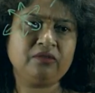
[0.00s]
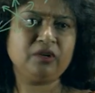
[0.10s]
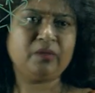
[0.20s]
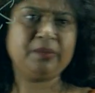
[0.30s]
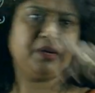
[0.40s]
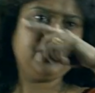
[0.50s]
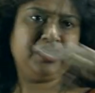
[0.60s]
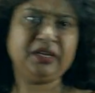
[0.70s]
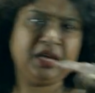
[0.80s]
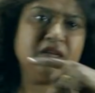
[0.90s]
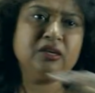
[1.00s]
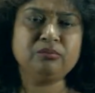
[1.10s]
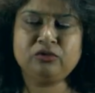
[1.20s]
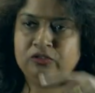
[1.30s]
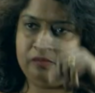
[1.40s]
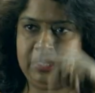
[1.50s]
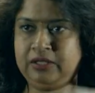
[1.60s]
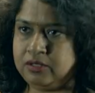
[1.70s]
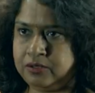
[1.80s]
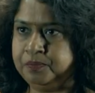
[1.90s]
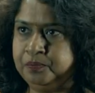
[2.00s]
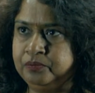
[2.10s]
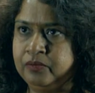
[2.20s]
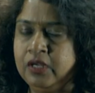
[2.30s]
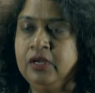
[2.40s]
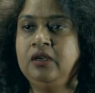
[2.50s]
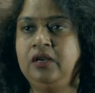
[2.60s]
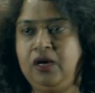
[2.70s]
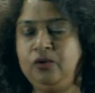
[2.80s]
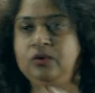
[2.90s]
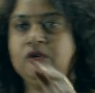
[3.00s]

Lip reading: field vibrating in n number of planes. Now,